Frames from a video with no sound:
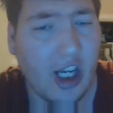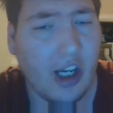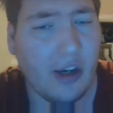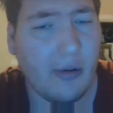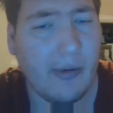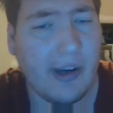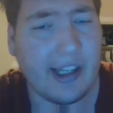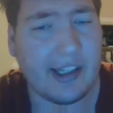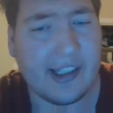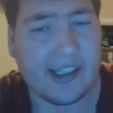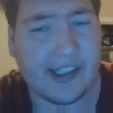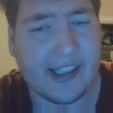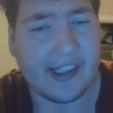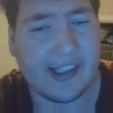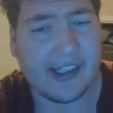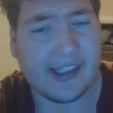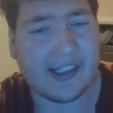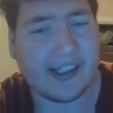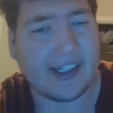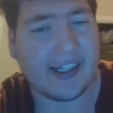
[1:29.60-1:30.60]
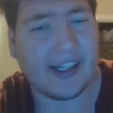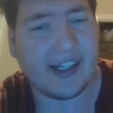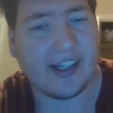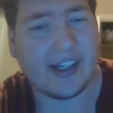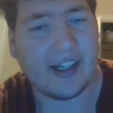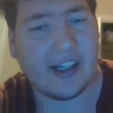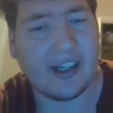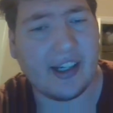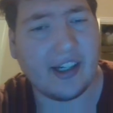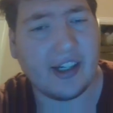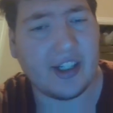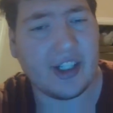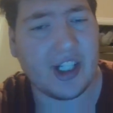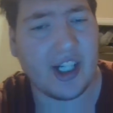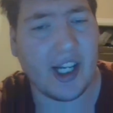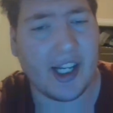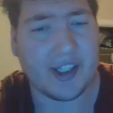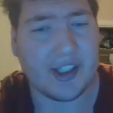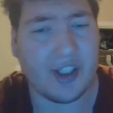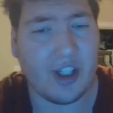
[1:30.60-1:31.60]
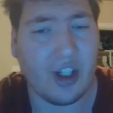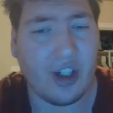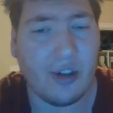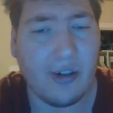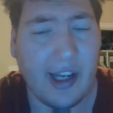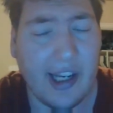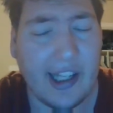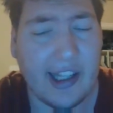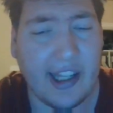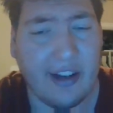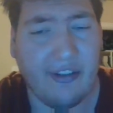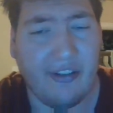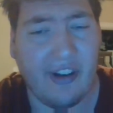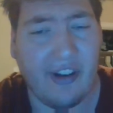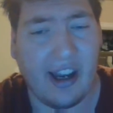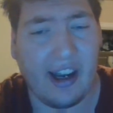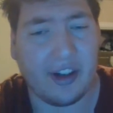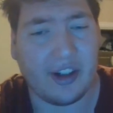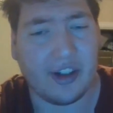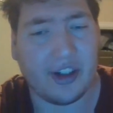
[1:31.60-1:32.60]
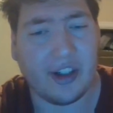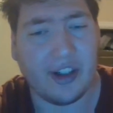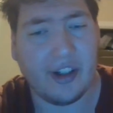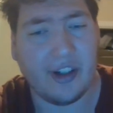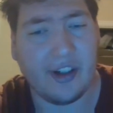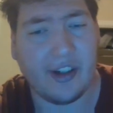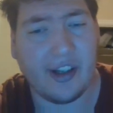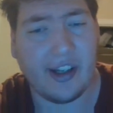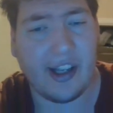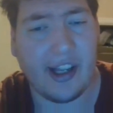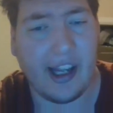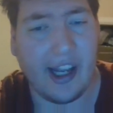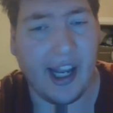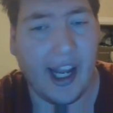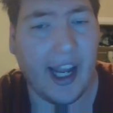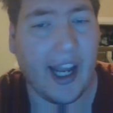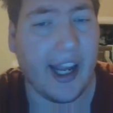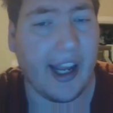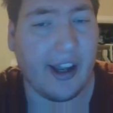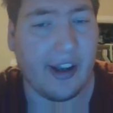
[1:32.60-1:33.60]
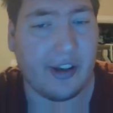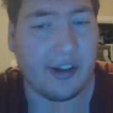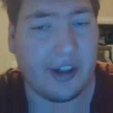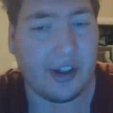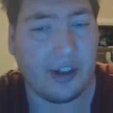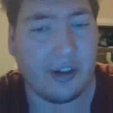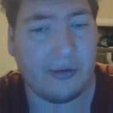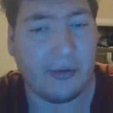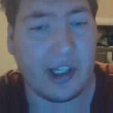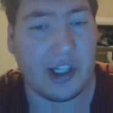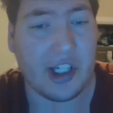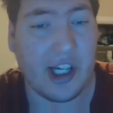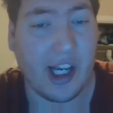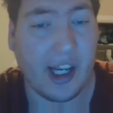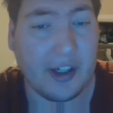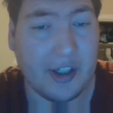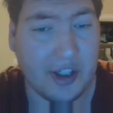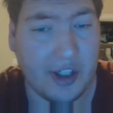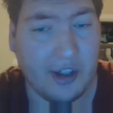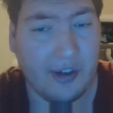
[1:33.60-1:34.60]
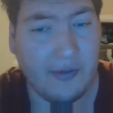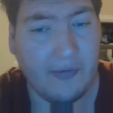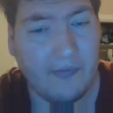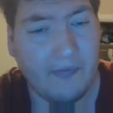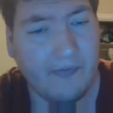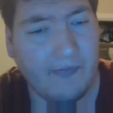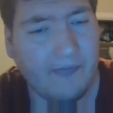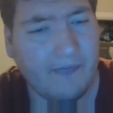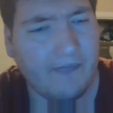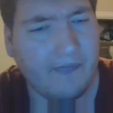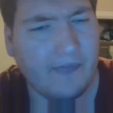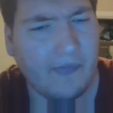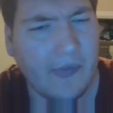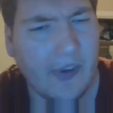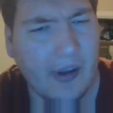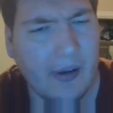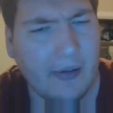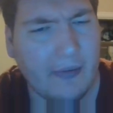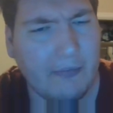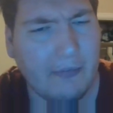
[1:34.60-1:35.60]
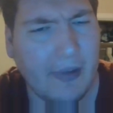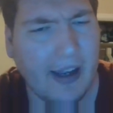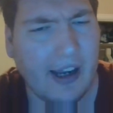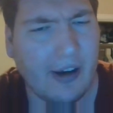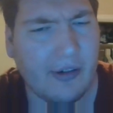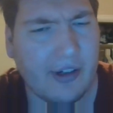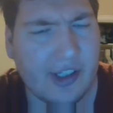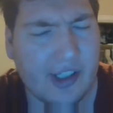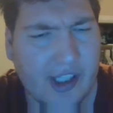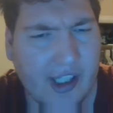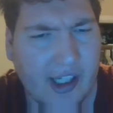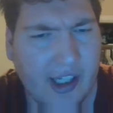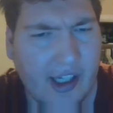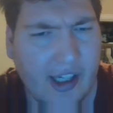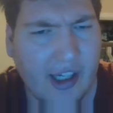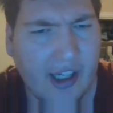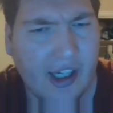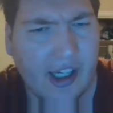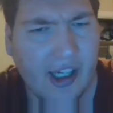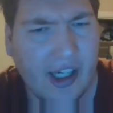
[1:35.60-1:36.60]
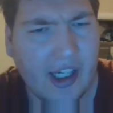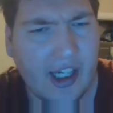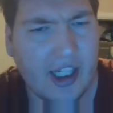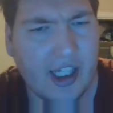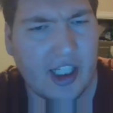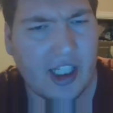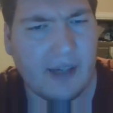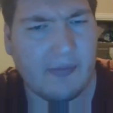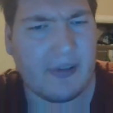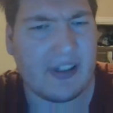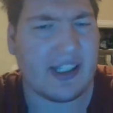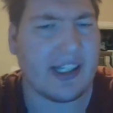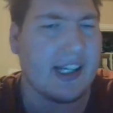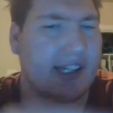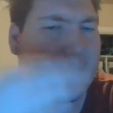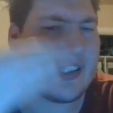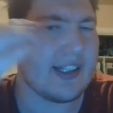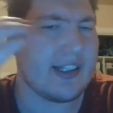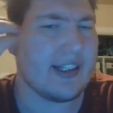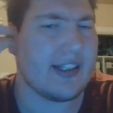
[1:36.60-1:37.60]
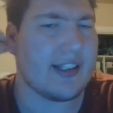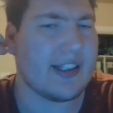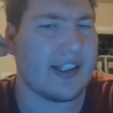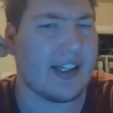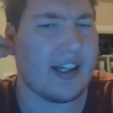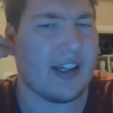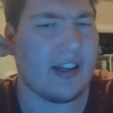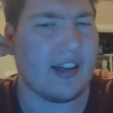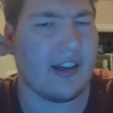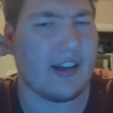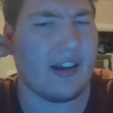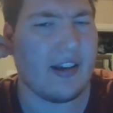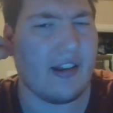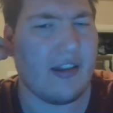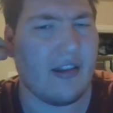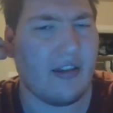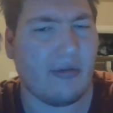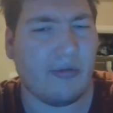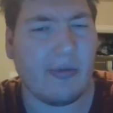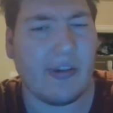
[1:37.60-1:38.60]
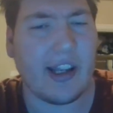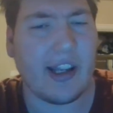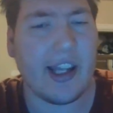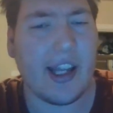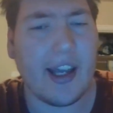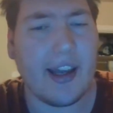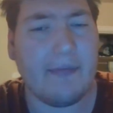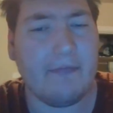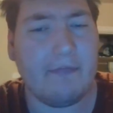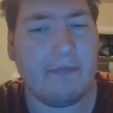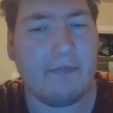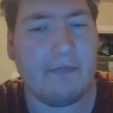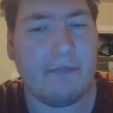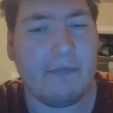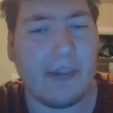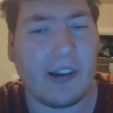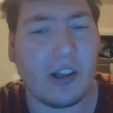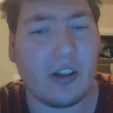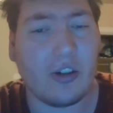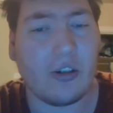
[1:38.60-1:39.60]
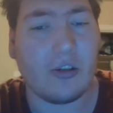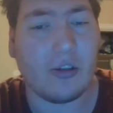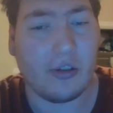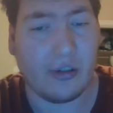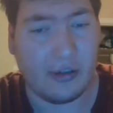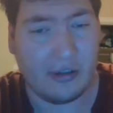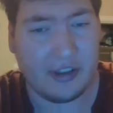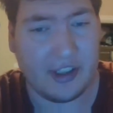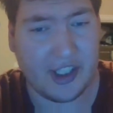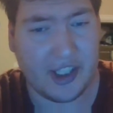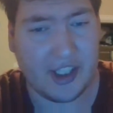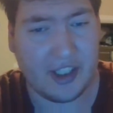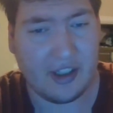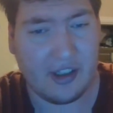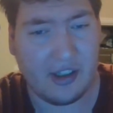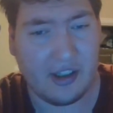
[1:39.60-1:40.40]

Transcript: Weaknesses, she has no healing factor, and rejection. Powers, she possesses 3 pectorals,